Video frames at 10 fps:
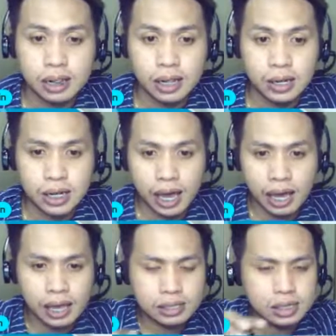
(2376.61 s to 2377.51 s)
Okay,
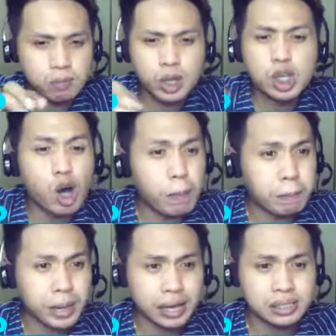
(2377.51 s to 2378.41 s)
it's somewhat
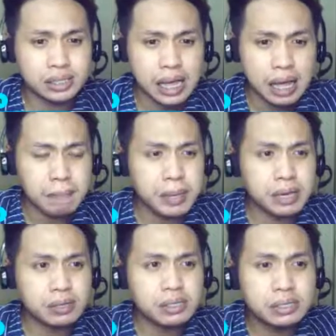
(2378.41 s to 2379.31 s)
complex
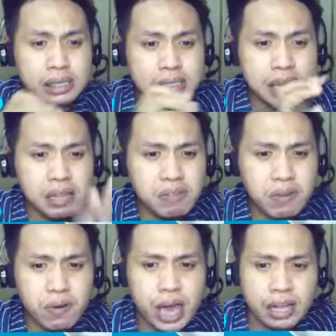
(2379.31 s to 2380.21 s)
because the
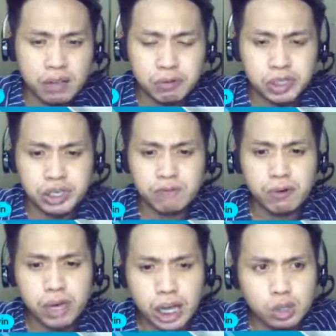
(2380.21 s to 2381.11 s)
sender and the receiver
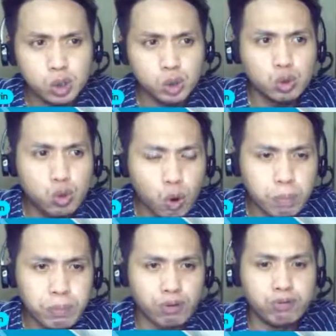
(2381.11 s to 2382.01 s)
can do or
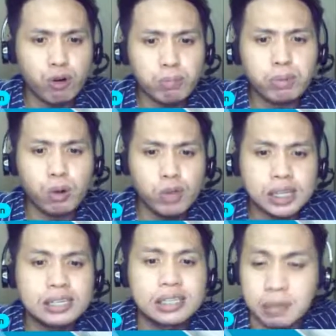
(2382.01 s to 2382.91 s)
perform role at
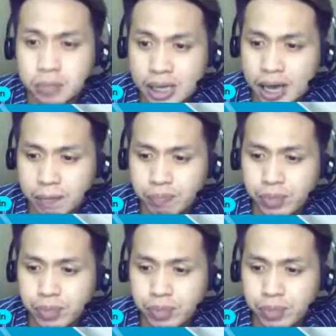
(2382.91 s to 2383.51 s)
the same time.